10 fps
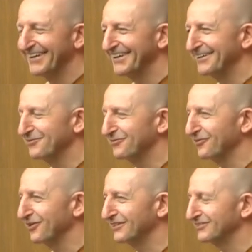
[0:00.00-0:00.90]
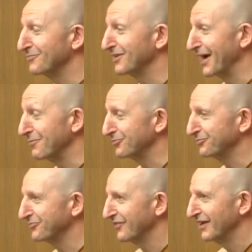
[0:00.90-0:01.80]
uh, for a summer
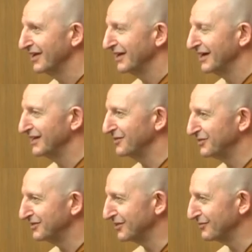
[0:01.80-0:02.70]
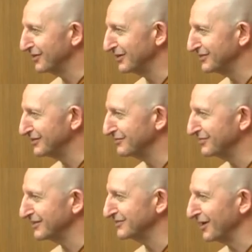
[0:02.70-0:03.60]
camp, and they've been converted
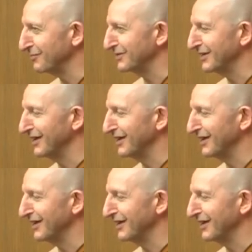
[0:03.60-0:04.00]
and fixed up,